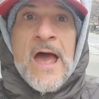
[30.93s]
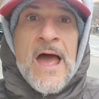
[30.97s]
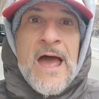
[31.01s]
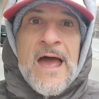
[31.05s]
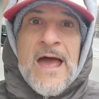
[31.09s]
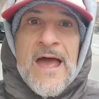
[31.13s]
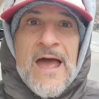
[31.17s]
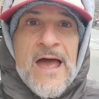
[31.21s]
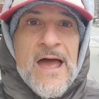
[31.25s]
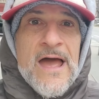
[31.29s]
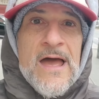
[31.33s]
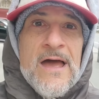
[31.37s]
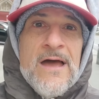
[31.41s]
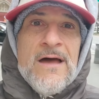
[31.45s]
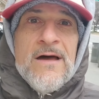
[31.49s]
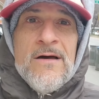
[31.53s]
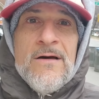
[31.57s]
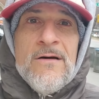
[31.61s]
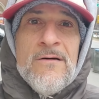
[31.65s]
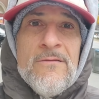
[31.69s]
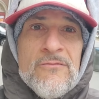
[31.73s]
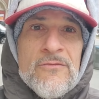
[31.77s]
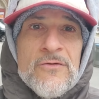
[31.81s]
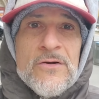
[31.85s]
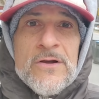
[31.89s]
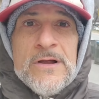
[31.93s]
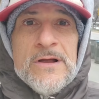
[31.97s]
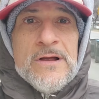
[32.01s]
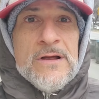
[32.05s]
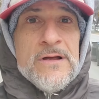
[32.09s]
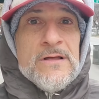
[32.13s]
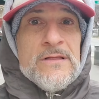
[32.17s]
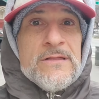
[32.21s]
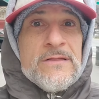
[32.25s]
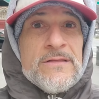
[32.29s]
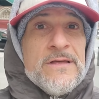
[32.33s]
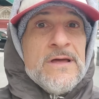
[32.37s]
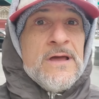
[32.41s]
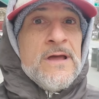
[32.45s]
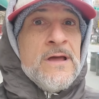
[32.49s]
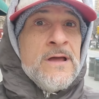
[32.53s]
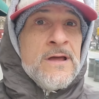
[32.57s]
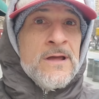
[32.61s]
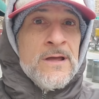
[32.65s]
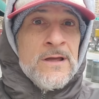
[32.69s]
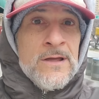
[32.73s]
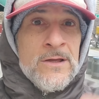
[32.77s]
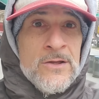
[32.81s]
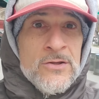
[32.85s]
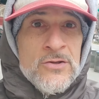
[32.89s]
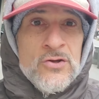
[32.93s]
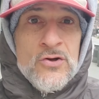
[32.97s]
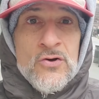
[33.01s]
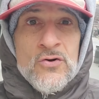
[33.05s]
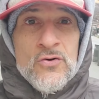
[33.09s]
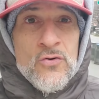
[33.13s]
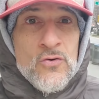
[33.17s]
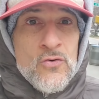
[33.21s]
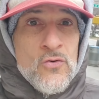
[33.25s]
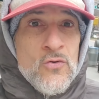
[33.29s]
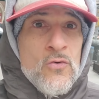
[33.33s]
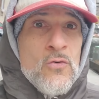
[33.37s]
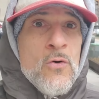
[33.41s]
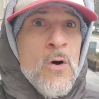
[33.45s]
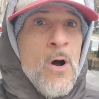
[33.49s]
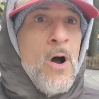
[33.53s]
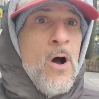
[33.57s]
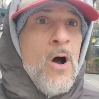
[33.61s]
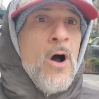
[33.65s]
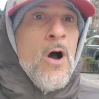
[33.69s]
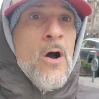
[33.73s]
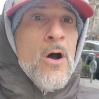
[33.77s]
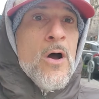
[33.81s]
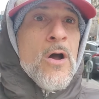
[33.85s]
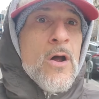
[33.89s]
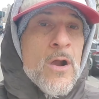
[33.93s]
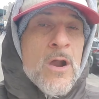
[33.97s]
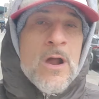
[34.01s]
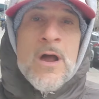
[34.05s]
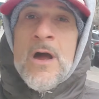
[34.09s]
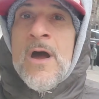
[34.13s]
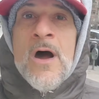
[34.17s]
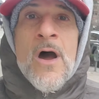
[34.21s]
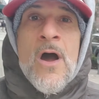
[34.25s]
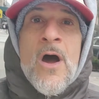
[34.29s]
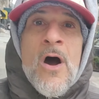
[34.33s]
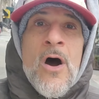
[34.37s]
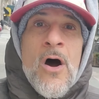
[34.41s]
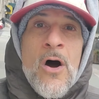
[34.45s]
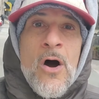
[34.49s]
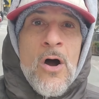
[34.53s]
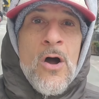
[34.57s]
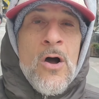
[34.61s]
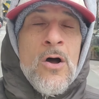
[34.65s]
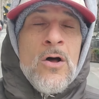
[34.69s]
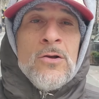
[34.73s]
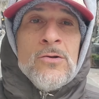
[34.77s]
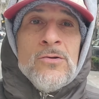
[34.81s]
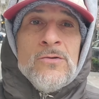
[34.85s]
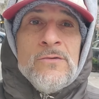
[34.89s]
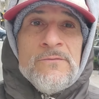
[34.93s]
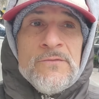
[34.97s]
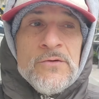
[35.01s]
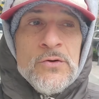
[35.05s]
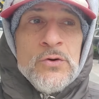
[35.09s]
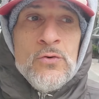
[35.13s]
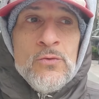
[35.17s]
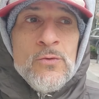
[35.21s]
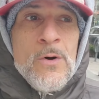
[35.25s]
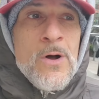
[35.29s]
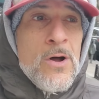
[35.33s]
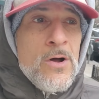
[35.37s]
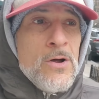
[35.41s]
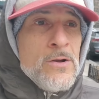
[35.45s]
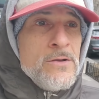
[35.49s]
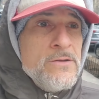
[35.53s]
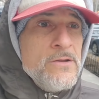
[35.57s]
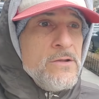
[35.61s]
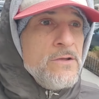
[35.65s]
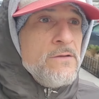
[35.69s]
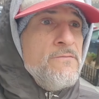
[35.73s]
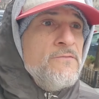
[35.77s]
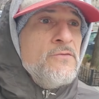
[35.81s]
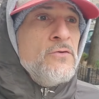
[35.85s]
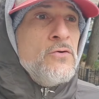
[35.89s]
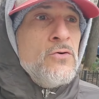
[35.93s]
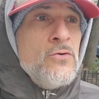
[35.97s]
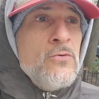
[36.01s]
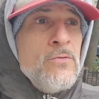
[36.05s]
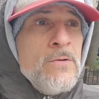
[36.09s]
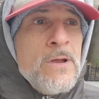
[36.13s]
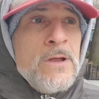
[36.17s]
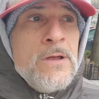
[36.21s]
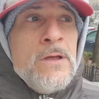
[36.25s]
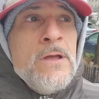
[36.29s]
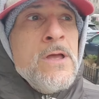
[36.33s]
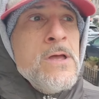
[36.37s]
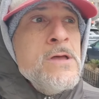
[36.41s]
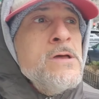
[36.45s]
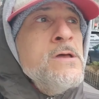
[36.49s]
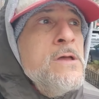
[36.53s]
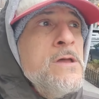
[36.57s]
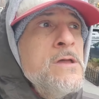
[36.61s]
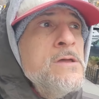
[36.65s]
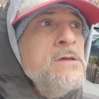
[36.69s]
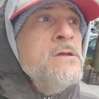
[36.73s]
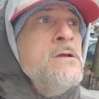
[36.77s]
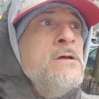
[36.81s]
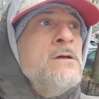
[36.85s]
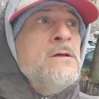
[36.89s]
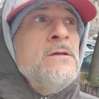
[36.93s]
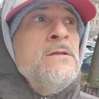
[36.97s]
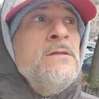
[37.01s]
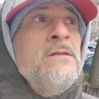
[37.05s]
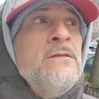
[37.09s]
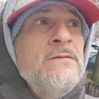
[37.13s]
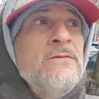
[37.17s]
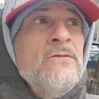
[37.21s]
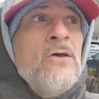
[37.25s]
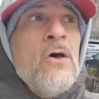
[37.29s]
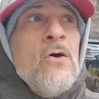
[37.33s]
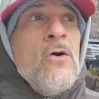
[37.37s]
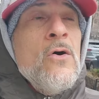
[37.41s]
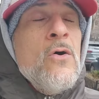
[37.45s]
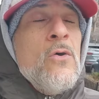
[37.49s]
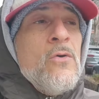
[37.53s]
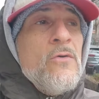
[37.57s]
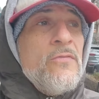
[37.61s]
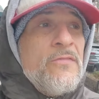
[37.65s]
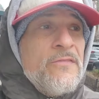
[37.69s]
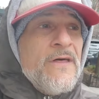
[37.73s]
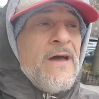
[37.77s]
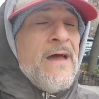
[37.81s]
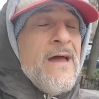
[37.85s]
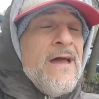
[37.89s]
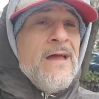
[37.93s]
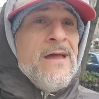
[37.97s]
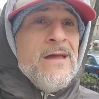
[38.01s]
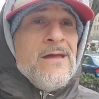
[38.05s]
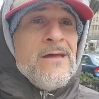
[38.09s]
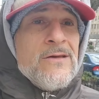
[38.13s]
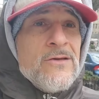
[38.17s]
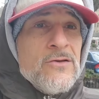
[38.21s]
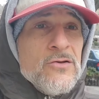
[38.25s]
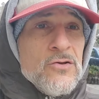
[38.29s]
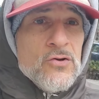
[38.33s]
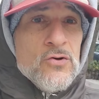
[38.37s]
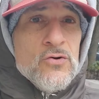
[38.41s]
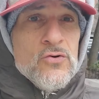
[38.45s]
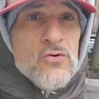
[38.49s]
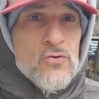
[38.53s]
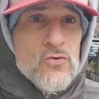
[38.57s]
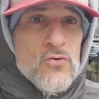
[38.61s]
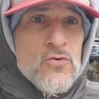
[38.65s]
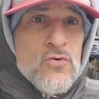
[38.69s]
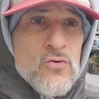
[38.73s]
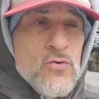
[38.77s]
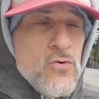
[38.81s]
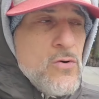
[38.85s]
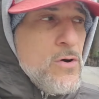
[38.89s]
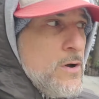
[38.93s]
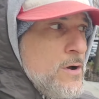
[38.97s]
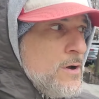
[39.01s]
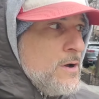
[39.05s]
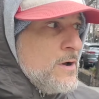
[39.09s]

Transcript: Everything you are, all of you are different. So thank you